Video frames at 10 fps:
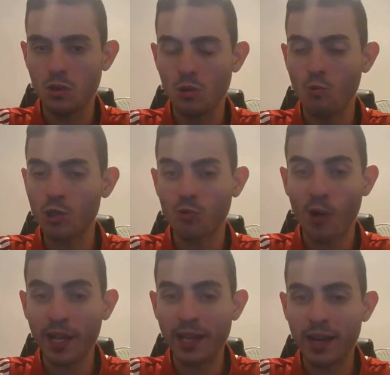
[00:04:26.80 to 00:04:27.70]
which
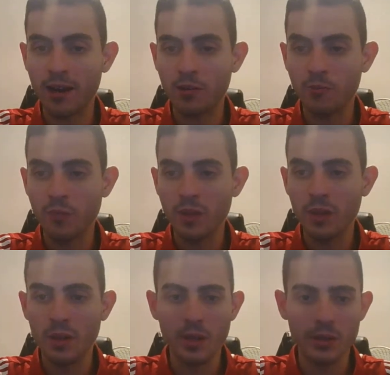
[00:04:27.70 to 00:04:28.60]
right now
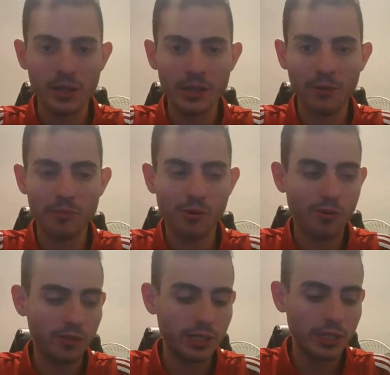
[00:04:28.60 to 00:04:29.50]
the number
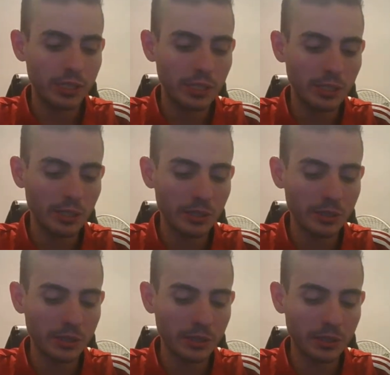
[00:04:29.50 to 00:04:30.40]
of the
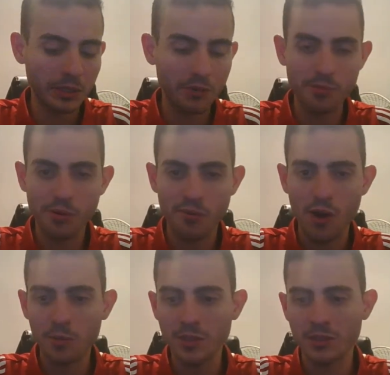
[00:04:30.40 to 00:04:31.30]
the number of
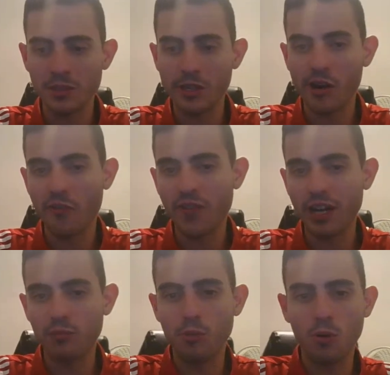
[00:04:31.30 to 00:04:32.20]
options that are
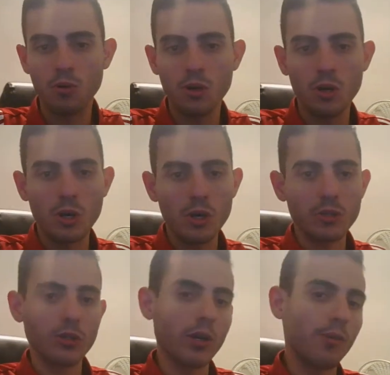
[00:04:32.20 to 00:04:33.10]
available
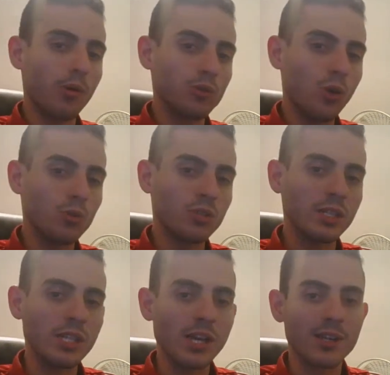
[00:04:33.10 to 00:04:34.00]
to help adults
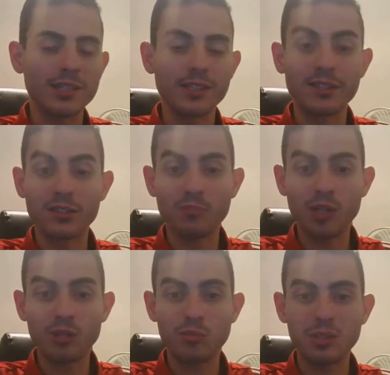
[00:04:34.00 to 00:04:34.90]
in the autism
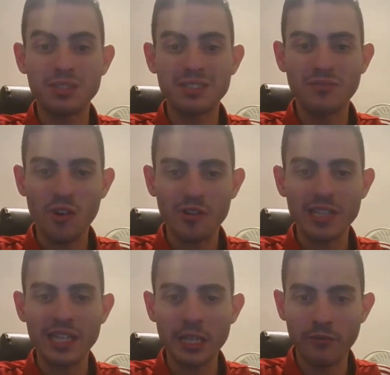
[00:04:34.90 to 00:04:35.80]
spectrum is
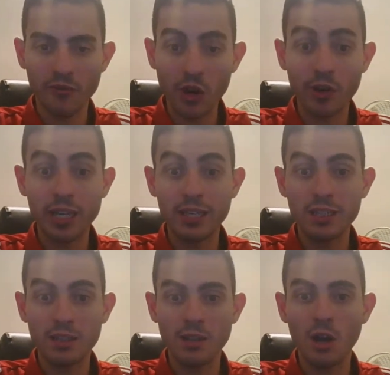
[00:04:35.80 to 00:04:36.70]
very very
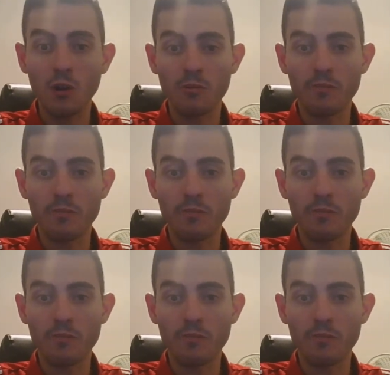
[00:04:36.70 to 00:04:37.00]
low.